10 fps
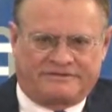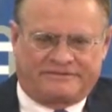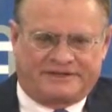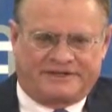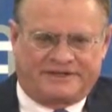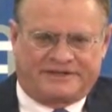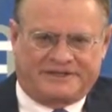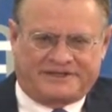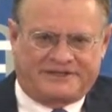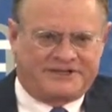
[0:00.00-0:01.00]
they need
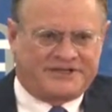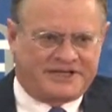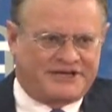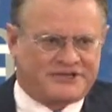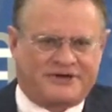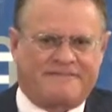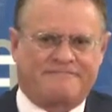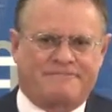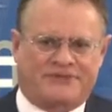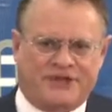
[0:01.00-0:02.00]
continued attention.
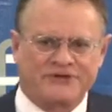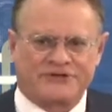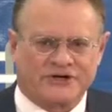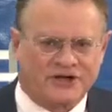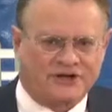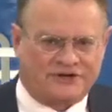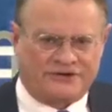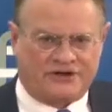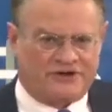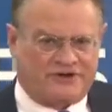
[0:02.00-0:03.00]
But those are
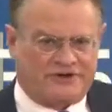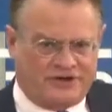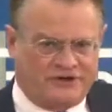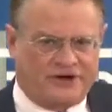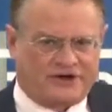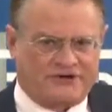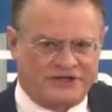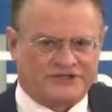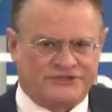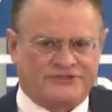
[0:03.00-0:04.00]
no longer
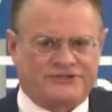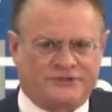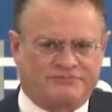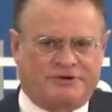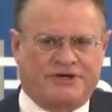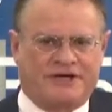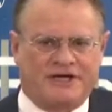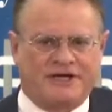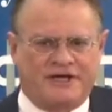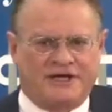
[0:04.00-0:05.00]
issues you would put
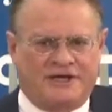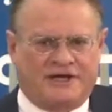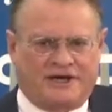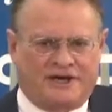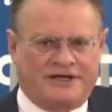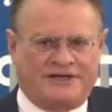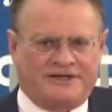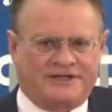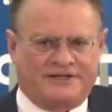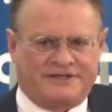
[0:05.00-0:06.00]

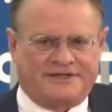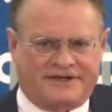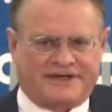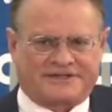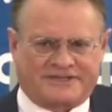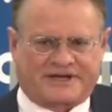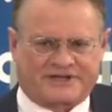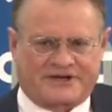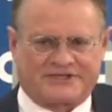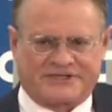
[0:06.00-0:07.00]
on the next
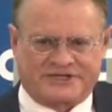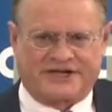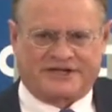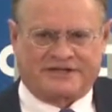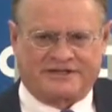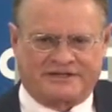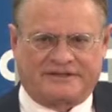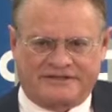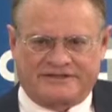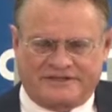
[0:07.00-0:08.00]
secretary's agenda.
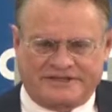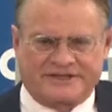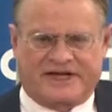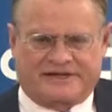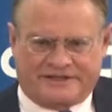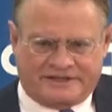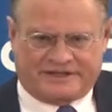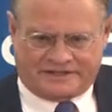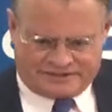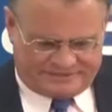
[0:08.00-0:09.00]
They're done. You
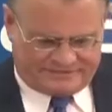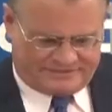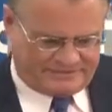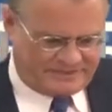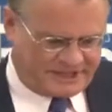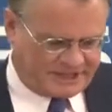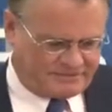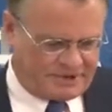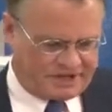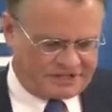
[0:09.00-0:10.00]
can tick the
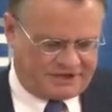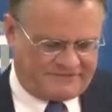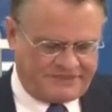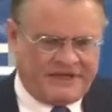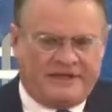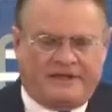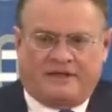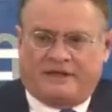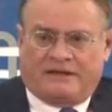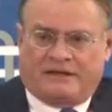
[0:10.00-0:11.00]
box off.
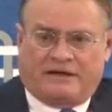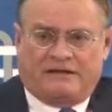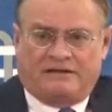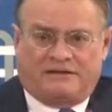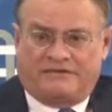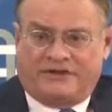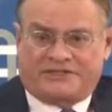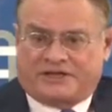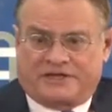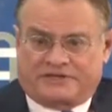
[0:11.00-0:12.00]
The
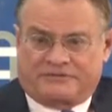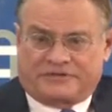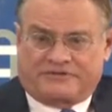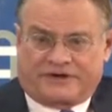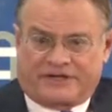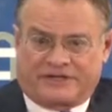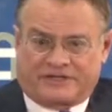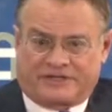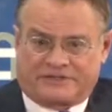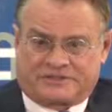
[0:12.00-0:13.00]
visa issue, which was very
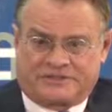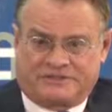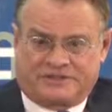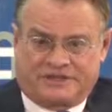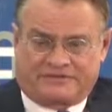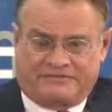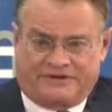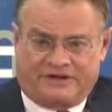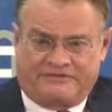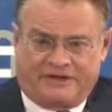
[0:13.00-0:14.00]
contentious in
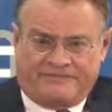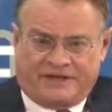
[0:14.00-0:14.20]
2005,